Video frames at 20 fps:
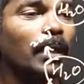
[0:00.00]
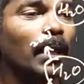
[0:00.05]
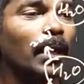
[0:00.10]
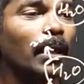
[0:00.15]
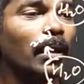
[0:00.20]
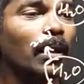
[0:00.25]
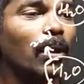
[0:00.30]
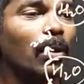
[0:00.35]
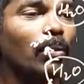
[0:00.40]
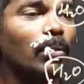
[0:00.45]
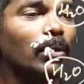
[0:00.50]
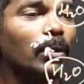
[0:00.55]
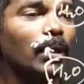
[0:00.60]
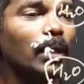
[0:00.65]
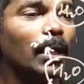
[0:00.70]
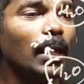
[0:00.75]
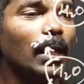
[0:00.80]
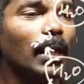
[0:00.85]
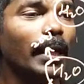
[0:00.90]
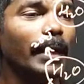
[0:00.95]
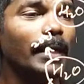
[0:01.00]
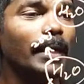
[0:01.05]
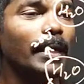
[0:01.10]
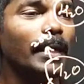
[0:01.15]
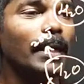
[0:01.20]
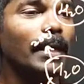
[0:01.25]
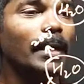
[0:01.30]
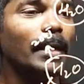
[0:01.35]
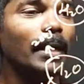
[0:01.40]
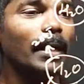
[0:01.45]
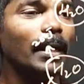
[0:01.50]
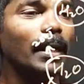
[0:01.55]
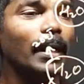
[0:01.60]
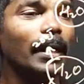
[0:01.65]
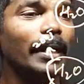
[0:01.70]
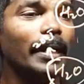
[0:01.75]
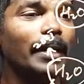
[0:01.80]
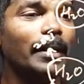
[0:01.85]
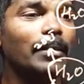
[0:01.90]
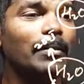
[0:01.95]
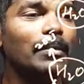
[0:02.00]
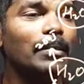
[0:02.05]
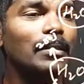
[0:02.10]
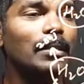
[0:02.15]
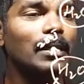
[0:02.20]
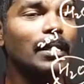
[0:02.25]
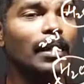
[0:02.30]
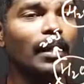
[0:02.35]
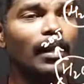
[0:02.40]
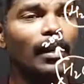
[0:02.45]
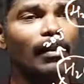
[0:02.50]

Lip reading: around the container continuously.